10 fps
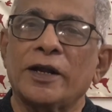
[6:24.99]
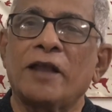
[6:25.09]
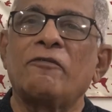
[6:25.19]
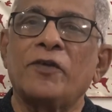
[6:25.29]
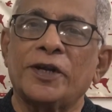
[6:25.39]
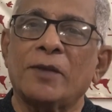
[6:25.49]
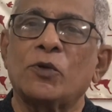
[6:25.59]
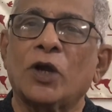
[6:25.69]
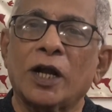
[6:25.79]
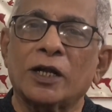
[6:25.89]
Every time
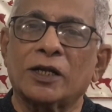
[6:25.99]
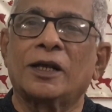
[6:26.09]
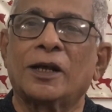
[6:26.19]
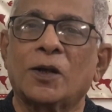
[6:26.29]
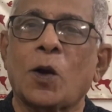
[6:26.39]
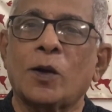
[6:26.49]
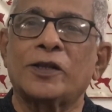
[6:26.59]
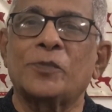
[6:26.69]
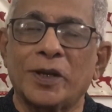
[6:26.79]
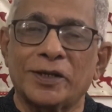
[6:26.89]
you can't call a
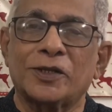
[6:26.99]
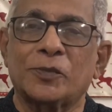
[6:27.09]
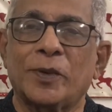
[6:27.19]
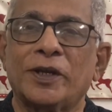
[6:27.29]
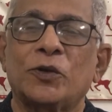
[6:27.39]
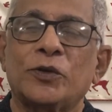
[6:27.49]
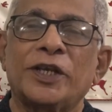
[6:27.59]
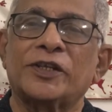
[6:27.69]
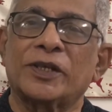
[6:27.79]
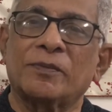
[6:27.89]
spade a spade. You
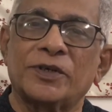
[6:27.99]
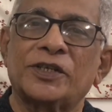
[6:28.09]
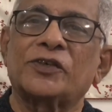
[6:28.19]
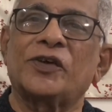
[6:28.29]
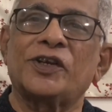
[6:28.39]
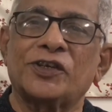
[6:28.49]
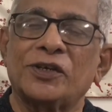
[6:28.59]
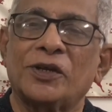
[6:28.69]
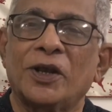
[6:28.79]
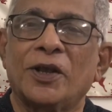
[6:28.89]
need some
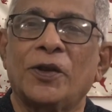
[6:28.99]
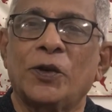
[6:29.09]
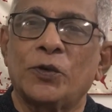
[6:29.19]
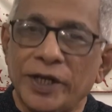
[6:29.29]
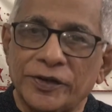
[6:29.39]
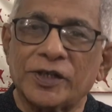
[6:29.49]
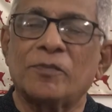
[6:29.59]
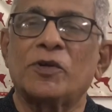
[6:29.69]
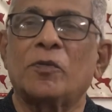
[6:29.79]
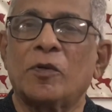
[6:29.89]
discretion. You need
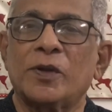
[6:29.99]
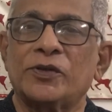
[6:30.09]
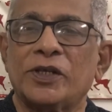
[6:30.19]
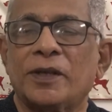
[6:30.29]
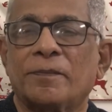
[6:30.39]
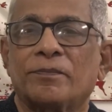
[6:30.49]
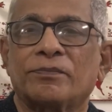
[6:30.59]
some diplomacy.